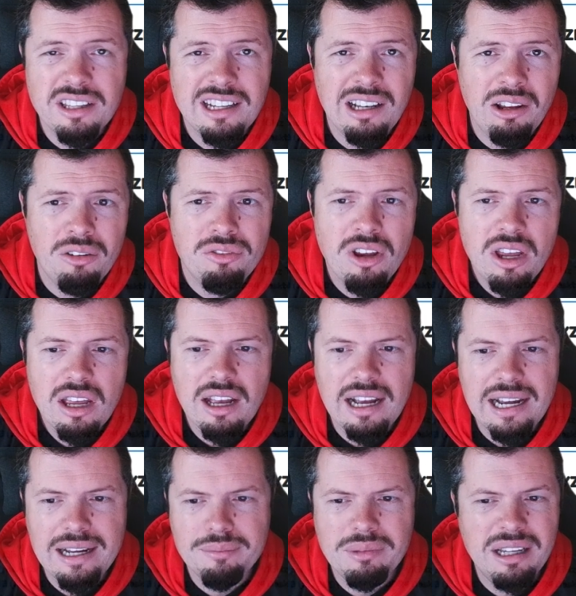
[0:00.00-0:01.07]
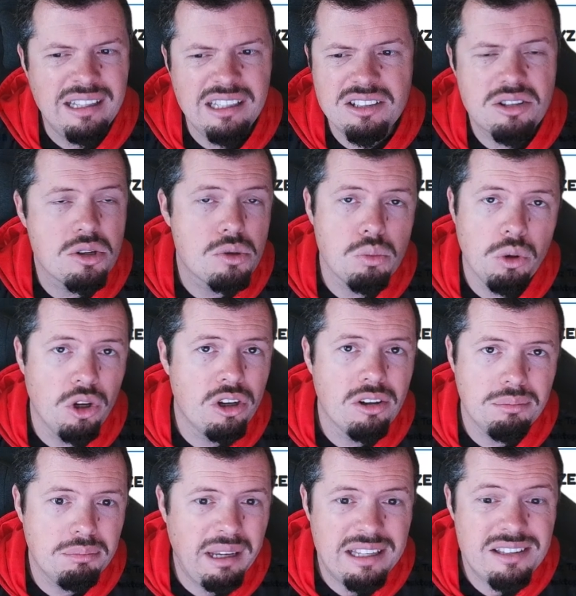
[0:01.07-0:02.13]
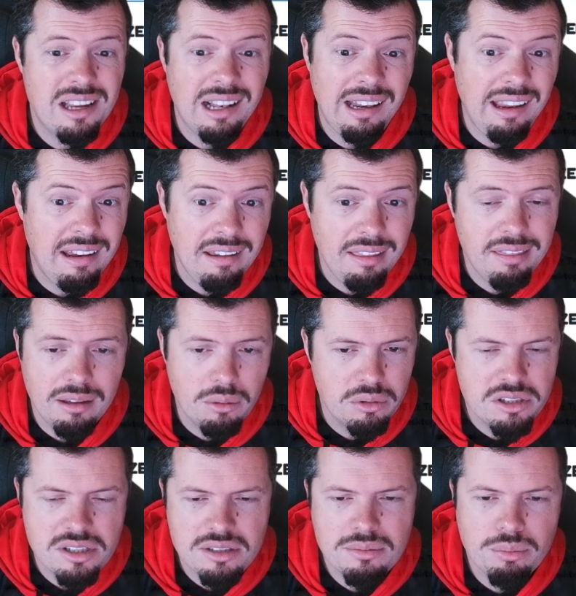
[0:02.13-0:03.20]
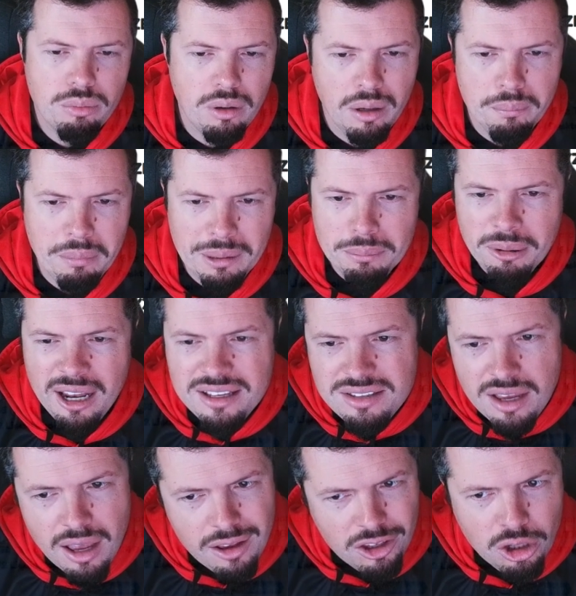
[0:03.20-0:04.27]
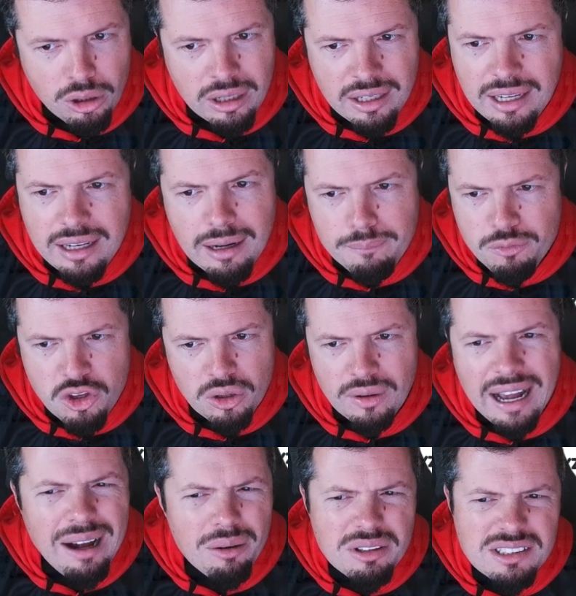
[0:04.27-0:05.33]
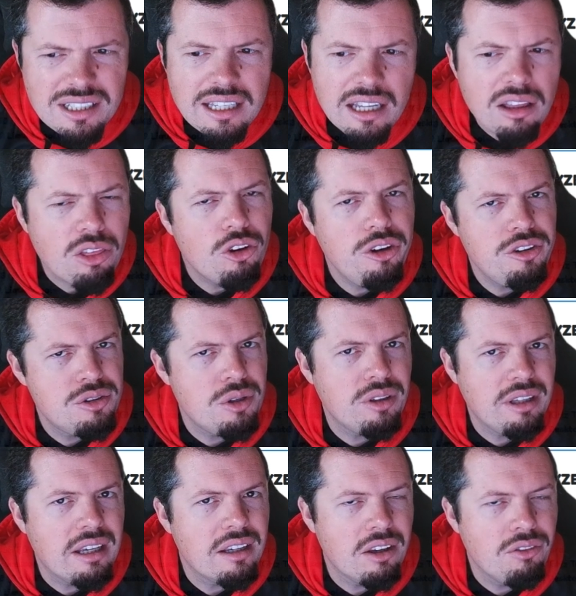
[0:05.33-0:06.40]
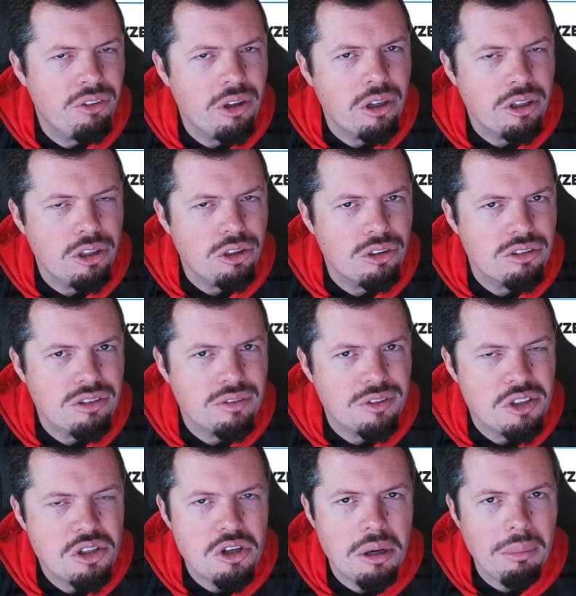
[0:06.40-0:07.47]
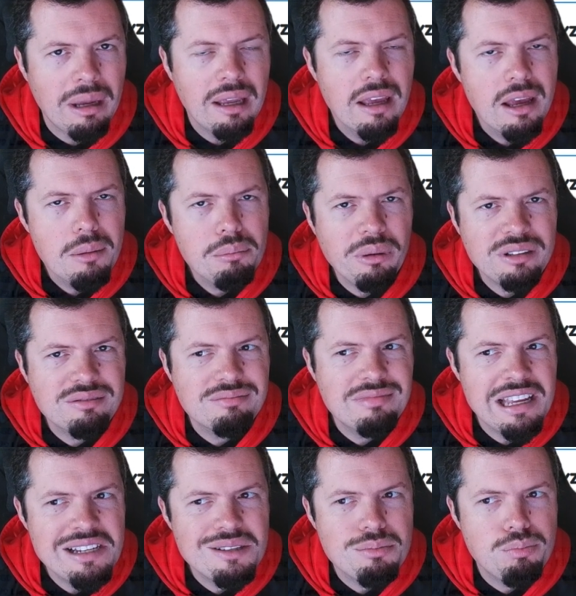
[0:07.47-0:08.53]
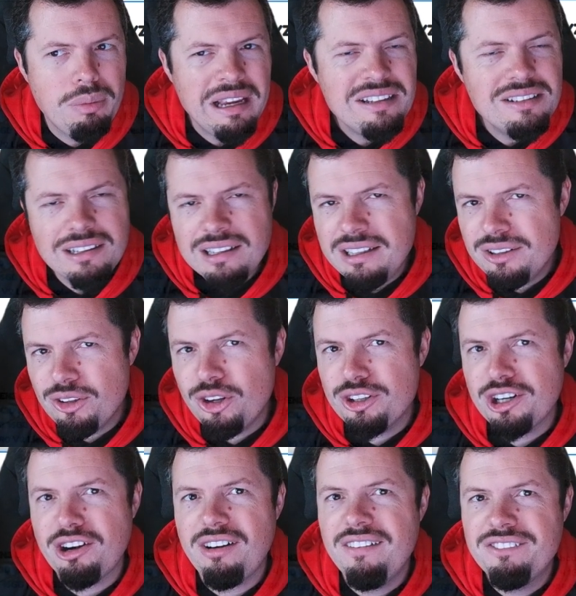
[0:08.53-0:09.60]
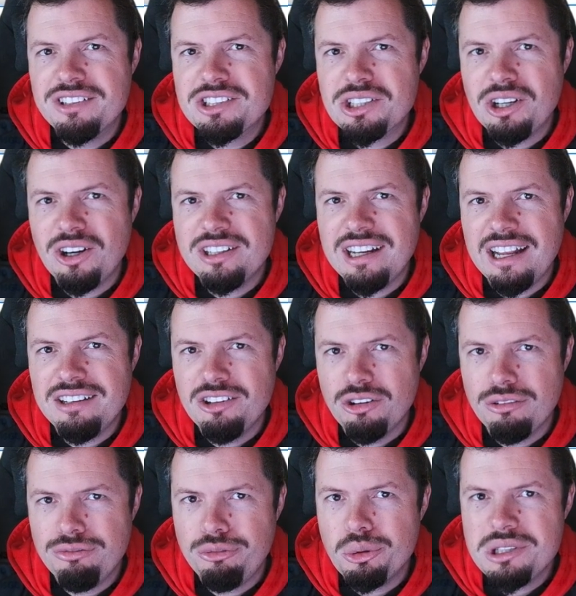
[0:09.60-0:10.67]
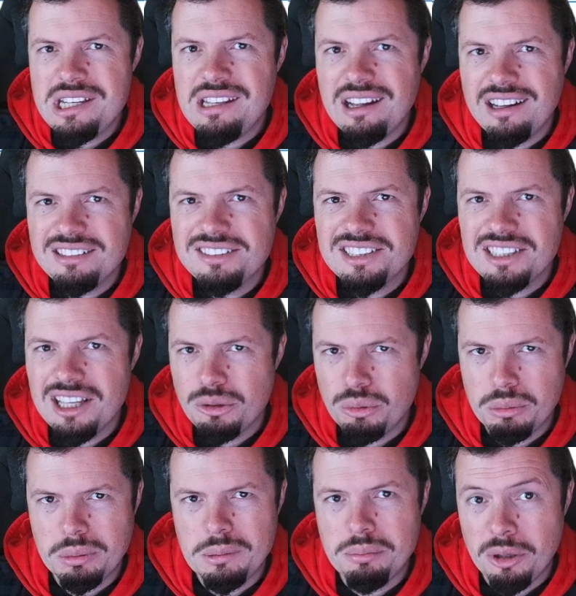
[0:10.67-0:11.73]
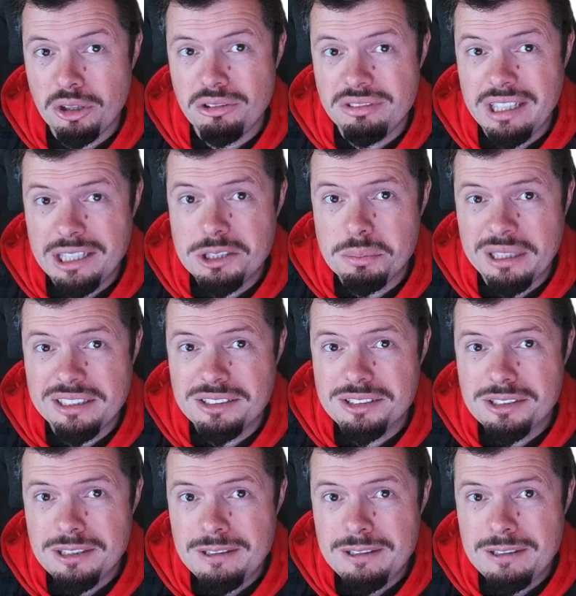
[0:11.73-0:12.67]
Clef, and these just work on basically anything, which is a big plus. You can get up to, I would say, get 32 gig if you're going to use it for streaming, but there's basically not a graphics card under a 4090 that would be bottlenecked by this.